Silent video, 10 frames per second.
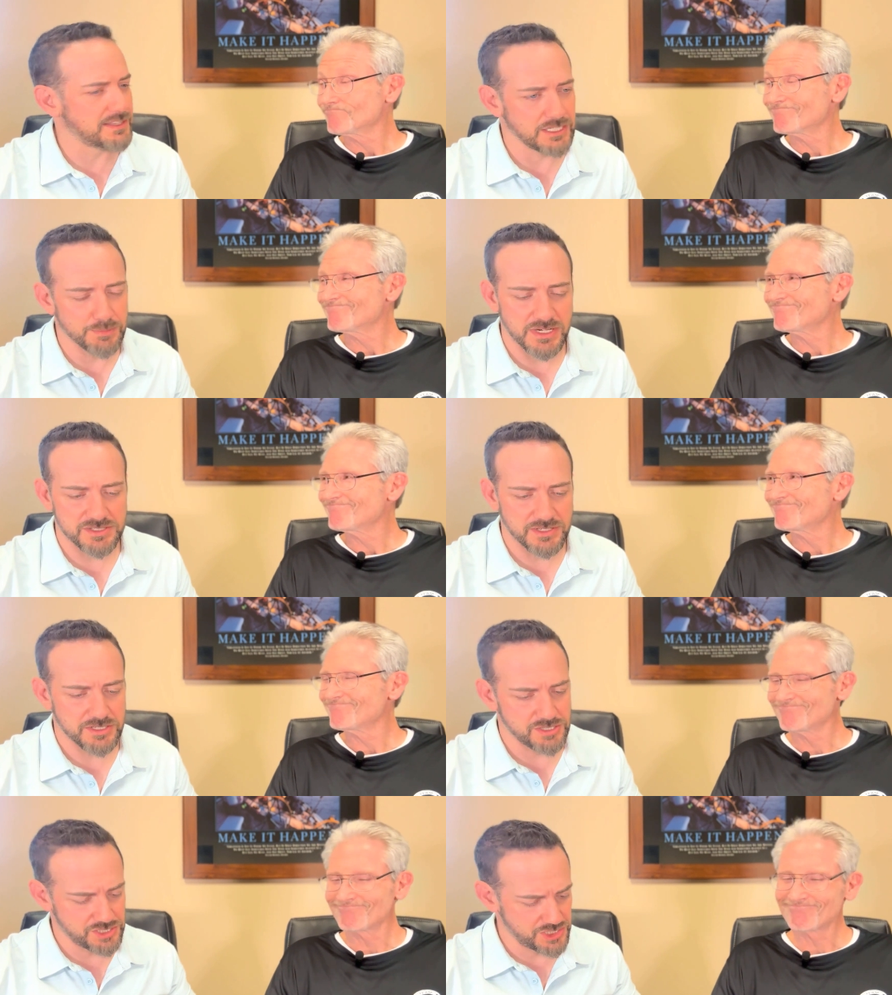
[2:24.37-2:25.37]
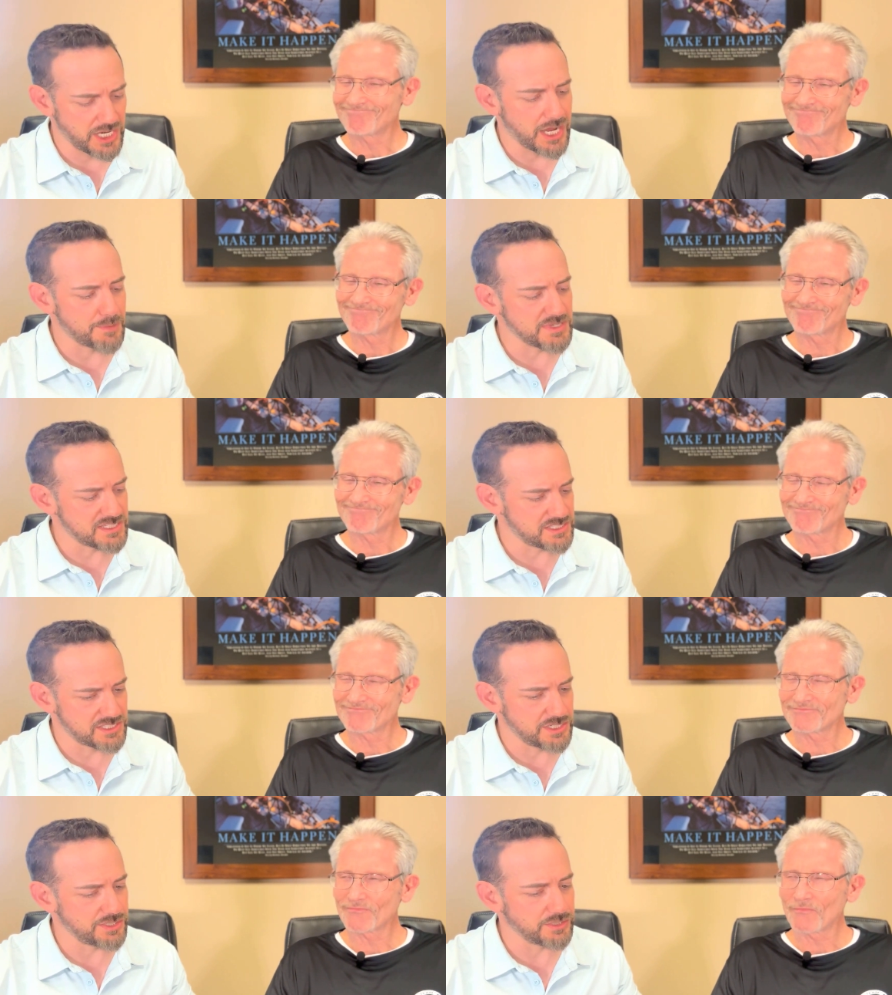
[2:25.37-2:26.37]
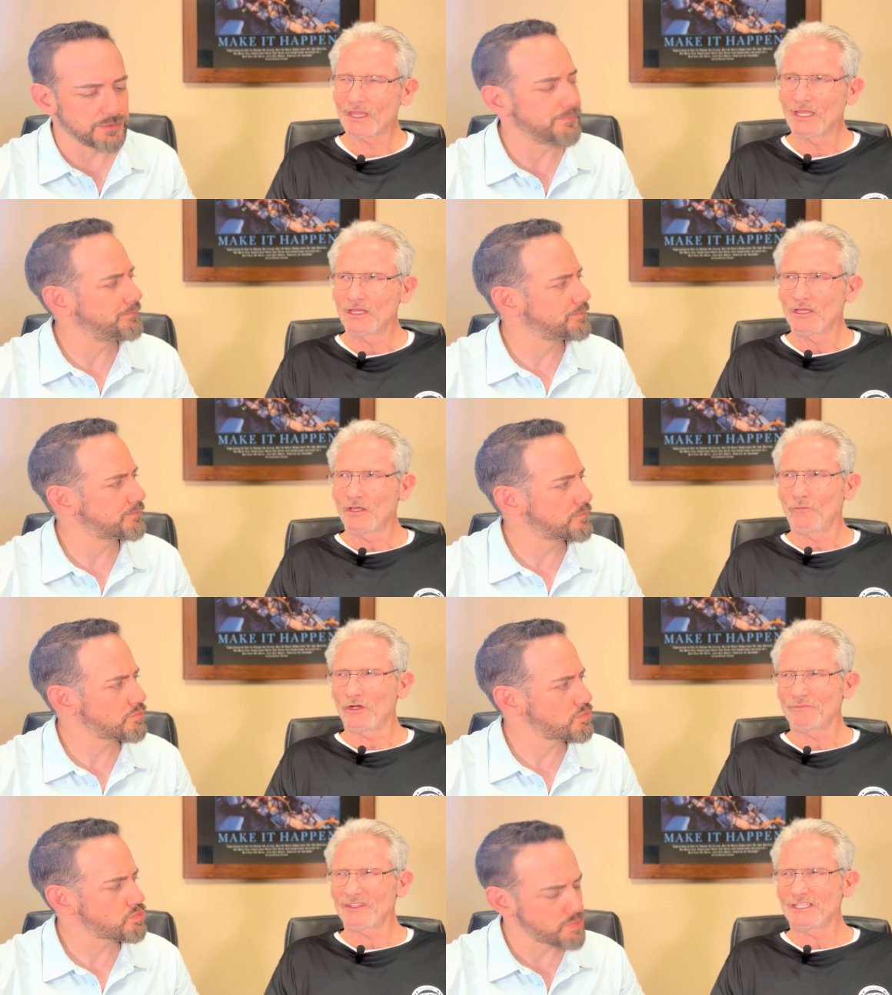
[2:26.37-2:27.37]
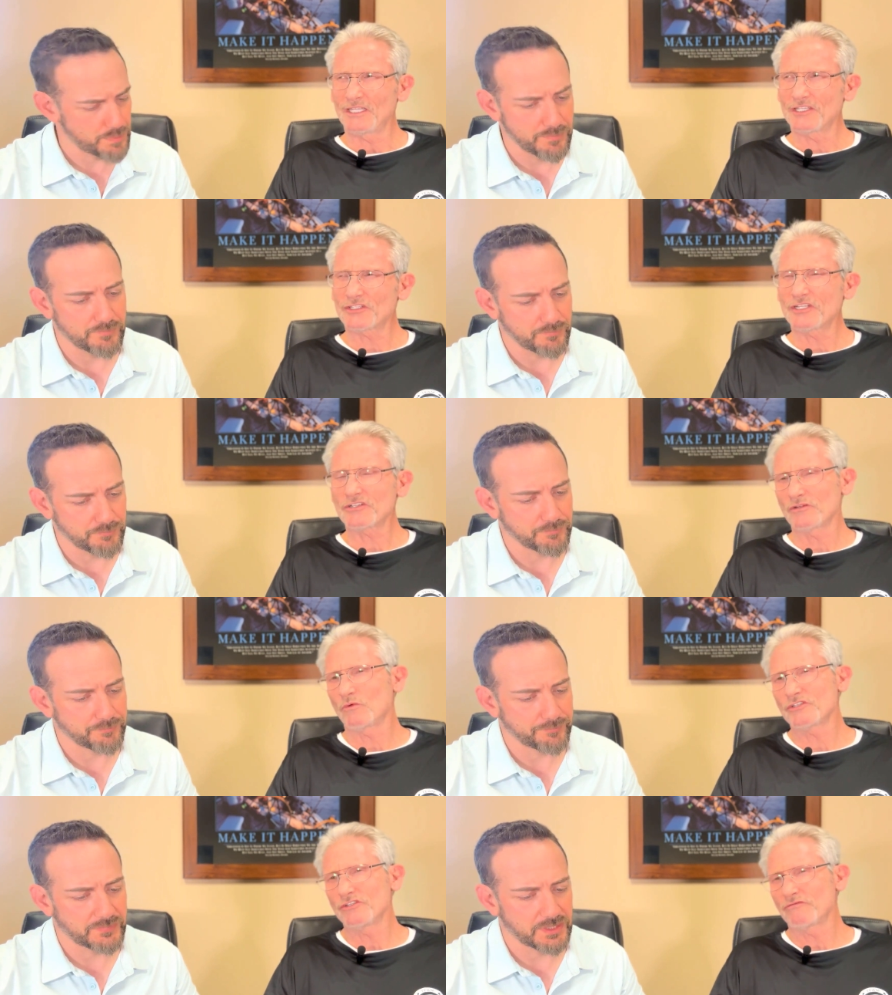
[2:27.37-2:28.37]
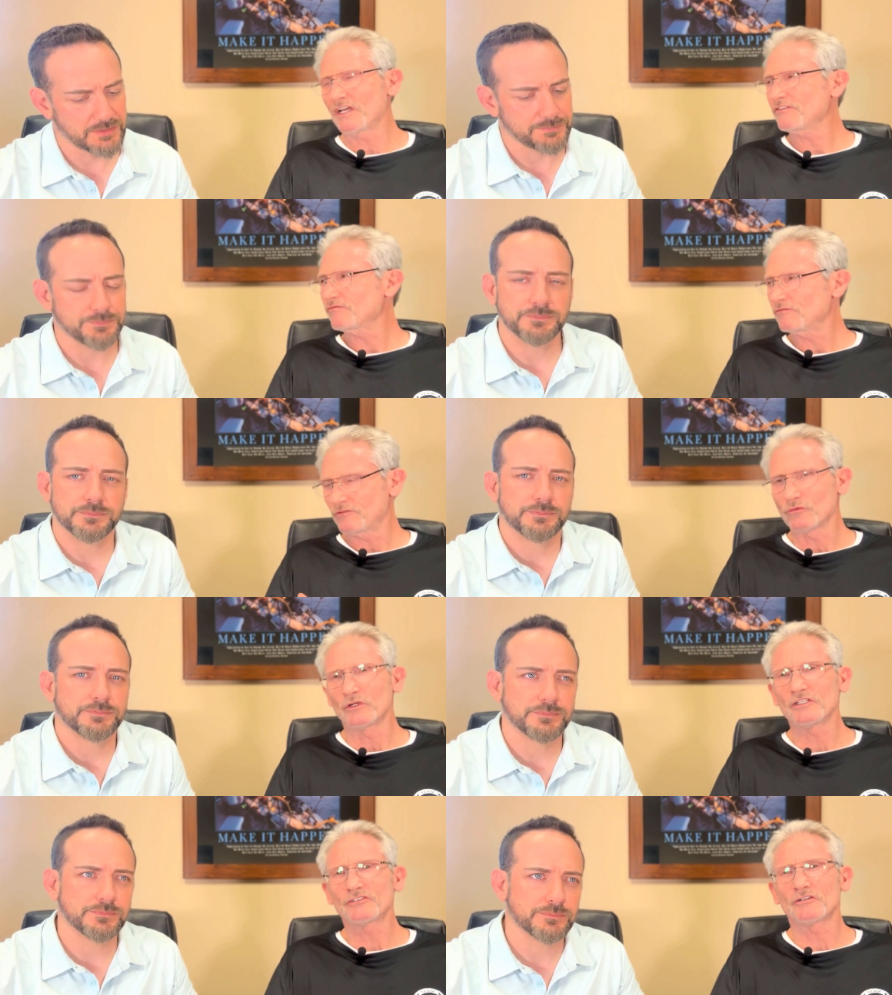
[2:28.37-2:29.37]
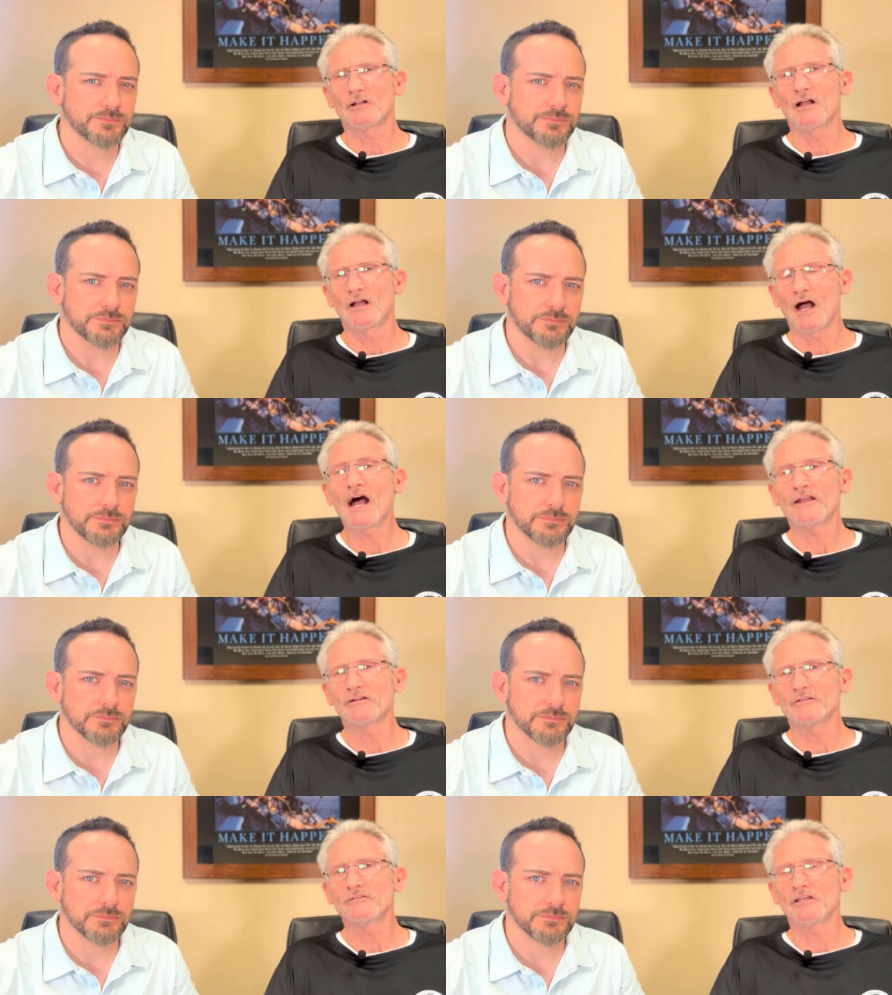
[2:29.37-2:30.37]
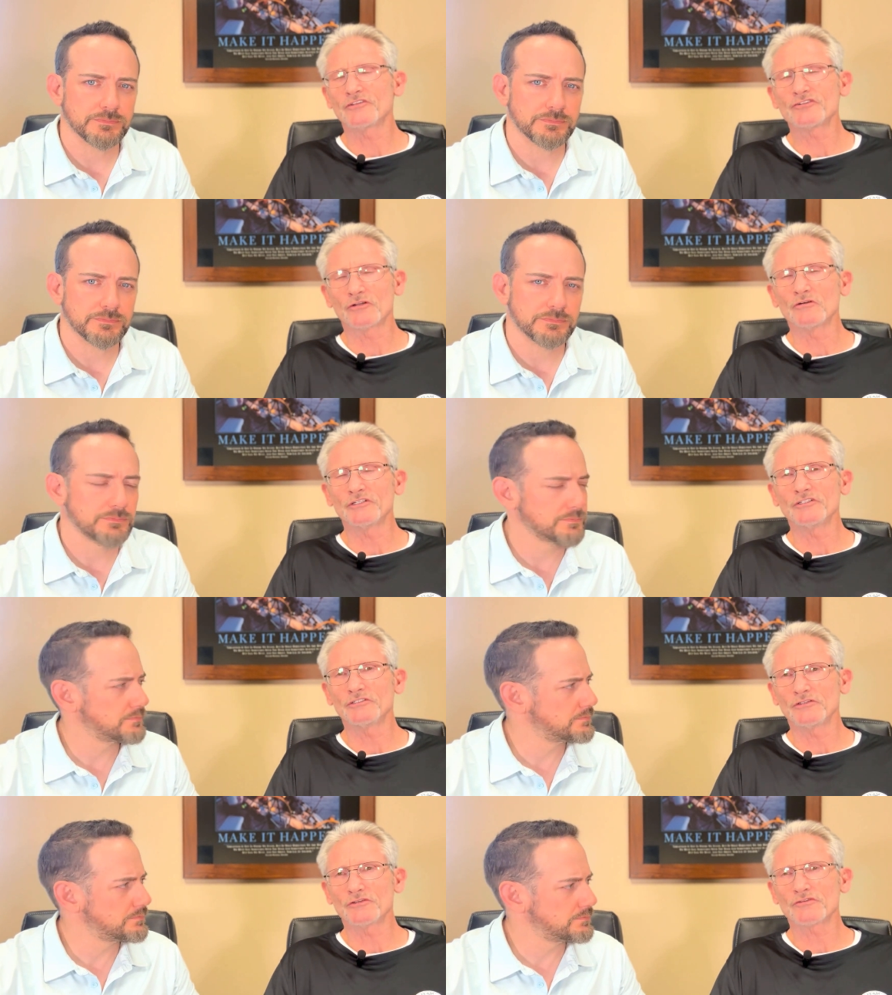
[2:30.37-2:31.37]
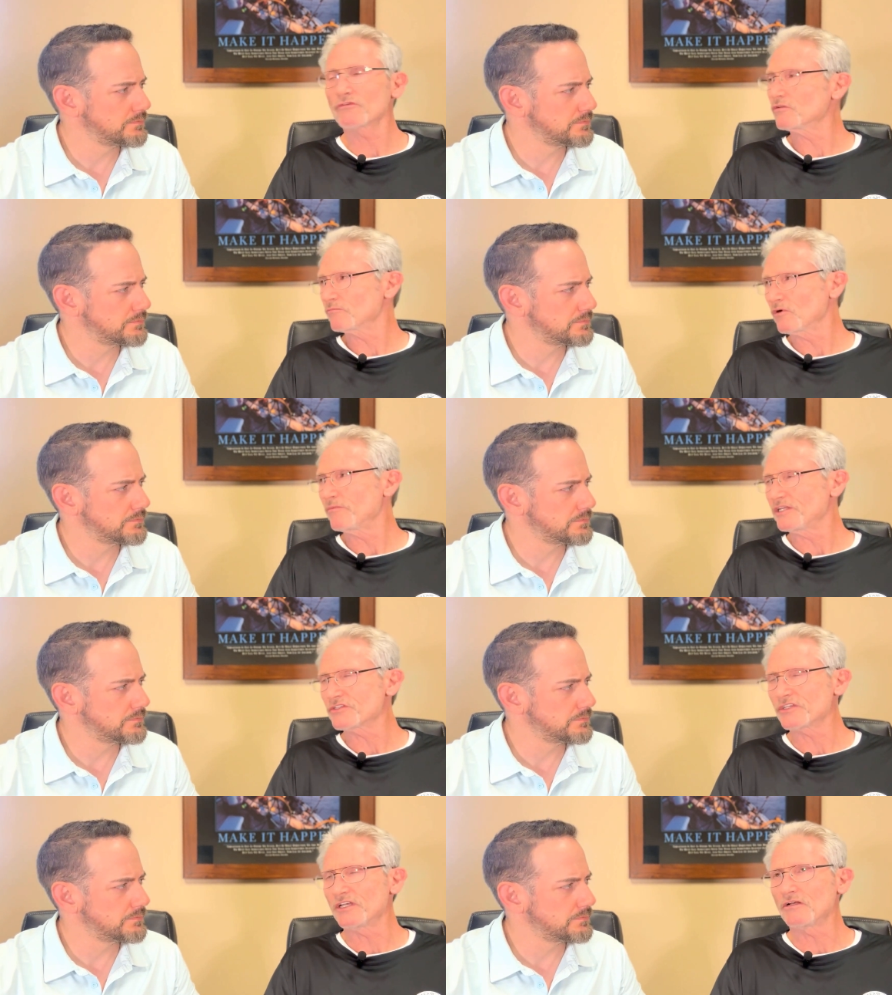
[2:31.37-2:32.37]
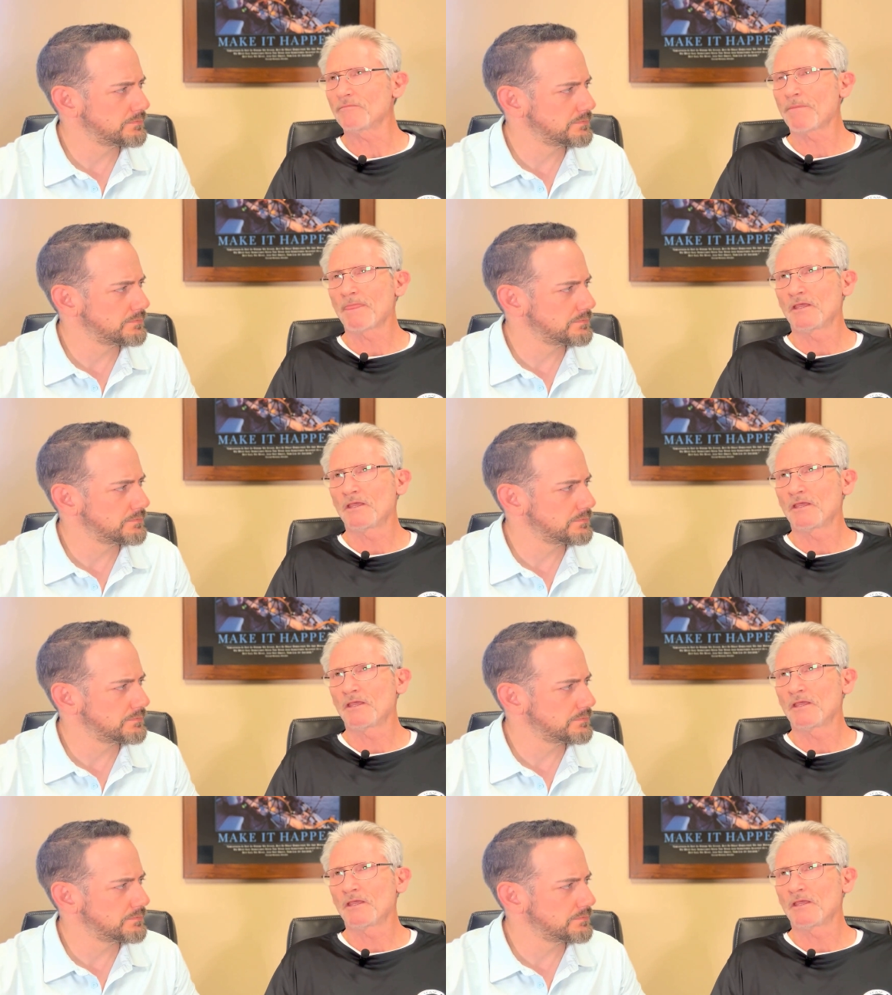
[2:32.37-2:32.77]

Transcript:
Speaker 1: that the administrator's job is to do?
Speaker 2: Well, essentially, once you've got the realtor hired that you're going to use for the probate sale,